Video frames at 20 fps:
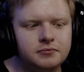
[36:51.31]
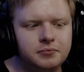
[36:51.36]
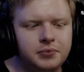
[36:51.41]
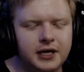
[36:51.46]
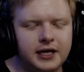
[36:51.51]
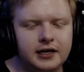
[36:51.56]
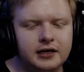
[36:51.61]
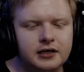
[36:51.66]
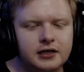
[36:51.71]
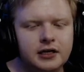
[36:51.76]

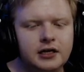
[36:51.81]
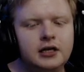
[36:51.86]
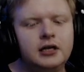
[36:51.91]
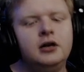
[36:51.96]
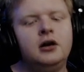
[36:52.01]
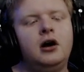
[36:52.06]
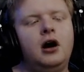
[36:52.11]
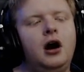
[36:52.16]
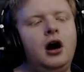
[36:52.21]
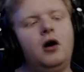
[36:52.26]
pick,
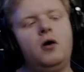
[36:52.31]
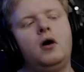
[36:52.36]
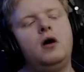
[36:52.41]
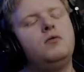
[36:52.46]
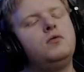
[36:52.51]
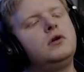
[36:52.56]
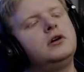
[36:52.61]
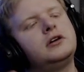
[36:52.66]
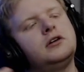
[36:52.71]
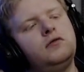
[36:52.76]
oh,
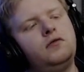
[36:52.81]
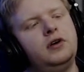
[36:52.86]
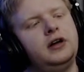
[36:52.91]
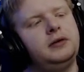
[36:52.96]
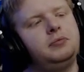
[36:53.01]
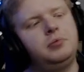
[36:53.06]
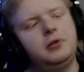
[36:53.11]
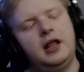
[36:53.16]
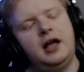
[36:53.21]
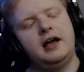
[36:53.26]
I want to
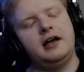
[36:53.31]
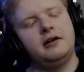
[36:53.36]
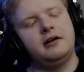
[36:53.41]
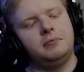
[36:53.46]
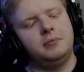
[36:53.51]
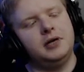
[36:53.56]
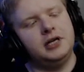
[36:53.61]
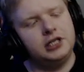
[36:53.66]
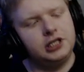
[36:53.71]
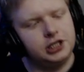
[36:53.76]
replay a
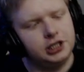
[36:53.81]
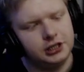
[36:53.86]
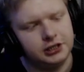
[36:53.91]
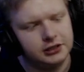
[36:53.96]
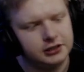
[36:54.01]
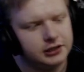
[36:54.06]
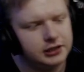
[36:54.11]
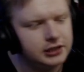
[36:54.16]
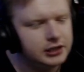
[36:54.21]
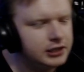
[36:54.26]

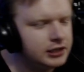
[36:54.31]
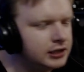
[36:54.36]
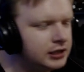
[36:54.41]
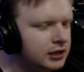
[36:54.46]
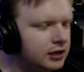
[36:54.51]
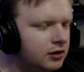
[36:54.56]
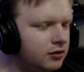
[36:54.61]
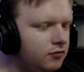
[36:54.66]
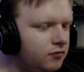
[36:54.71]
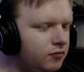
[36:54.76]
mission
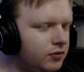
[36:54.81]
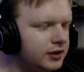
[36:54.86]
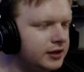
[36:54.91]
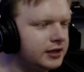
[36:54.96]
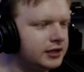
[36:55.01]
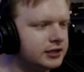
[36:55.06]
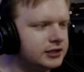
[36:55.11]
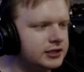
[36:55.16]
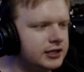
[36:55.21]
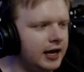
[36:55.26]

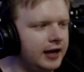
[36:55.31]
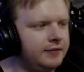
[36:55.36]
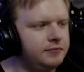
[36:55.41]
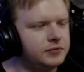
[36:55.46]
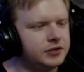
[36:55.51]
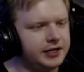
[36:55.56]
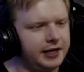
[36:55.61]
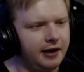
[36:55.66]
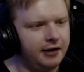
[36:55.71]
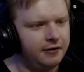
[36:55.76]
with the
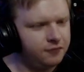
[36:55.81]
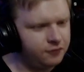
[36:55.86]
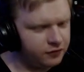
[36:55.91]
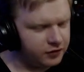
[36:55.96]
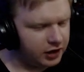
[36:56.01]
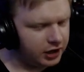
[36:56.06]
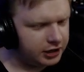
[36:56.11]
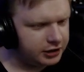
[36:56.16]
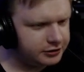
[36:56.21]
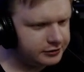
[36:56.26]
same save
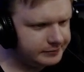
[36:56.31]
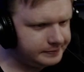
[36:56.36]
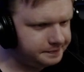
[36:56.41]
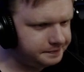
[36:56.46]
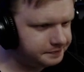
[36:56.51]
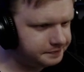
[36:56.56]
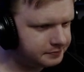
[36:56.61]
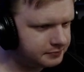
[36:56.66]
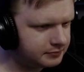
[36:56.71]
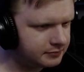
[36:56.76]
file.
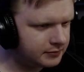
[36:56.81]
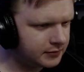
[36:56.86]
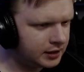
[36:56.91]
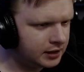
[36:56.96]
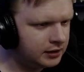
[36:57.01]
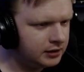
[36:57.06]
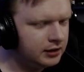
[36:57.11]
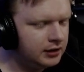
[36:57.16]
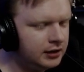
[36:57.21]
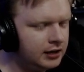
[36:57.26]

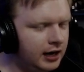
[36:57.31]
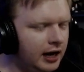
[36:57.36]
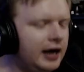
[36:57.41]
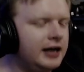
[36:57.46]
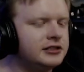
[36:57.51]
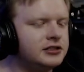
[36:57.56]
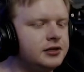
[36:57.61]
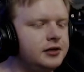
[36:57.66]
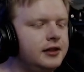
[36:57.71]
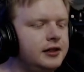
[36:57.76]

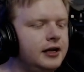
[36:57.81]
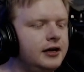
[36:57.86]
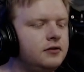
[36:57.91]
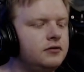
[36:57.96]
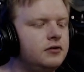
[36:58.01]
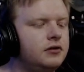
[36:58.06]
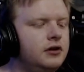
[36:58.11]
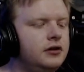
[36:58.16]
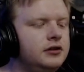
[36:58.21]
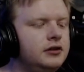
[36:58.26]
And so they
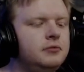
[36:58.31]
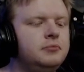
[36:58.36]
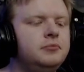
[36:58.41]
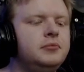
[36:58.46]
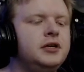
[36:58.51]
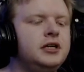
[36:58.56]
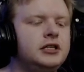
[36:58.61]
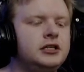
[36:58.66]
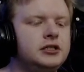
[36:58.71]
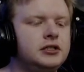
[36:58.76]
were on the
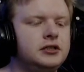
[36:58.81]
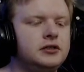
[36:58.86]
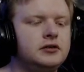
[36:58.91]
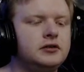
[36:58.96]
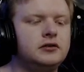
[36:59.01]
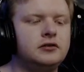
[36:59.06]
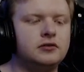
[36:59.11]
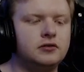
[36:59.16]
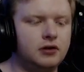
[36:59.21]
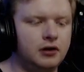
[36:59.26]
mission
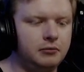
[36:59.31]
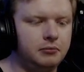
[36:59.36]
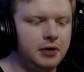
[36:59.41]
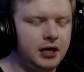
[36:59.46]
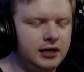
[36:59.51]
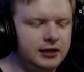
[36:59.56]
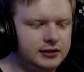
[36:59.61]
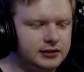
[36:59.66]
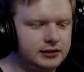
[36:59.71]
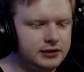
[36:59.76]
in
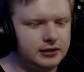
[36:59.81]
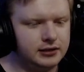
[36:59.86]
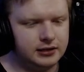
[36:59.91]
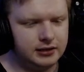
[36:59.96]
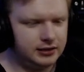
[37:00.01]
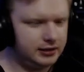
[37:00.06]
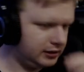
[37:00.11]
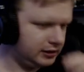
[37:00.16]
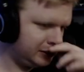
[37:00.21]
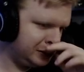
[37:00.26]
Remaster,
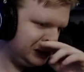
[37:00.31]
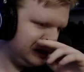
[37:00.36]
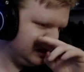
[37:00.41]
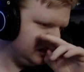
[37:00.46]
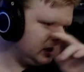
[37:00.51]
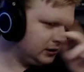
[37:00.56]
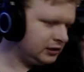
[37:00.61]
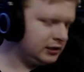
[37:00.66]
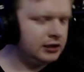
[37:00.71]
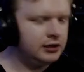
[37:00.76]

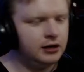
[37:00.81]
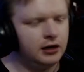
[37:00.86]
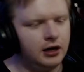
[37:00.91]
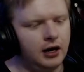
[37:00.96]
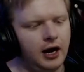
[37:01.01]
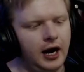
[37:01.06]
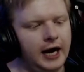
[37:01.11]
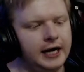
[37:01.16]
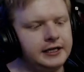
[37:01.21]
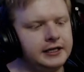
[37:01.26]
and